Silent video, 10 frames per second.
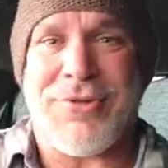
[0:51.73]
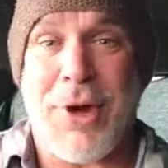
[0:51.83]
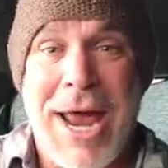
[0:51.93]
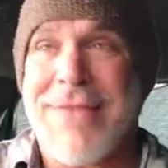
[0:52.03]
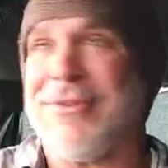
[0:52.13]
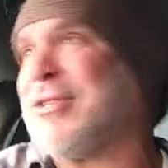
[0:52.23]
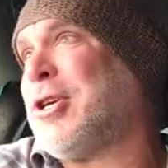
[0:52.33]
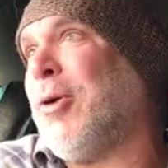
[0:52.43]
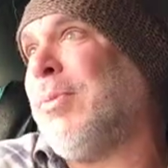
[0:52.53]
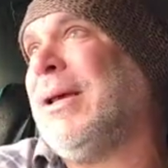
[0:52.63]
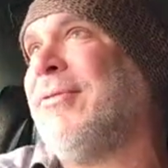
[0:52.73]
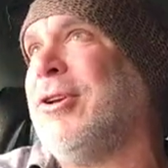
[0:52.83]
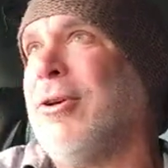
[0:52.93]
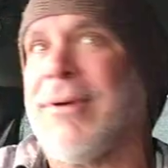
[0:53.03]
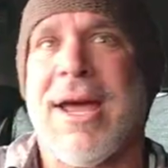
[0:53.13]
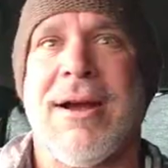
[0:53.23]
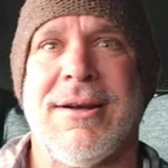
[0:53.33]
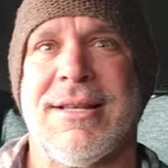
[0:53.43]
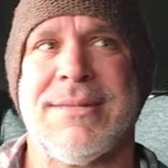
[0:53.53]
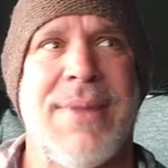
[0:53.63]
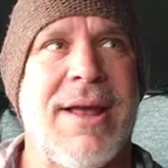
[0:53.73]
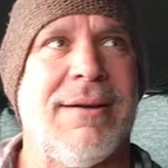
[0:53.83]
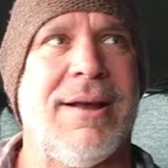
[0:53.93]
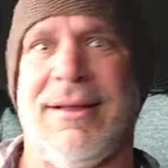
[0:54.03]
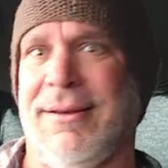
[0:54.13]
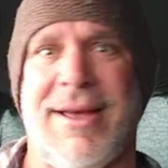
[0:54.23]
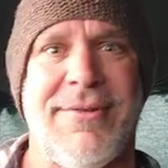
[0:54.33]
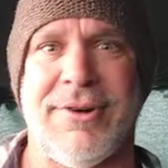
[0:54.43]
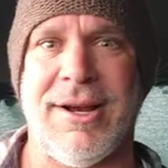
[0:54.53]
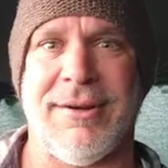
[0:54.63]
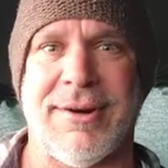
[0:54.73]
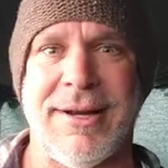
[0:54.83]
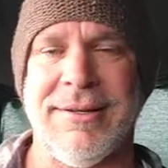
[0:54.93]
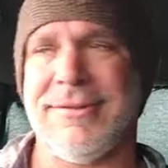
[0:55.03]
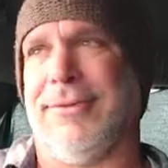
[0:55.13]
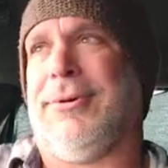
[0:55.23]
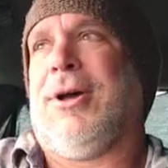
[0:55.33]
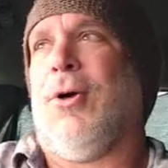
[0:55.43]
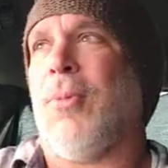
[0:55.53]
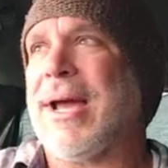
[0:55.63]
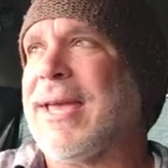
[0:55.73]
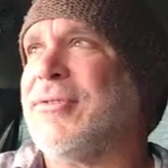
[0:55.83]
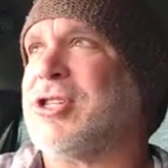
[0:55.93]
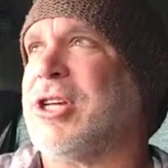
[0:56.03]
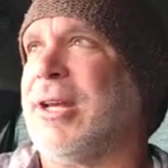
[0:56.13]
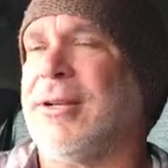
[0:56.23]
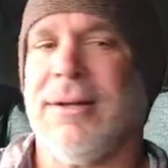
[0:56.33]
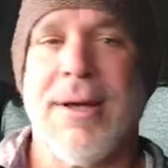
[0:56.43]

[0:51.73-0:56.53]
If you're atheist, you don't believe in it, you don't care, it doesn't matter, hell, heaven or hell, right? So why give a shit?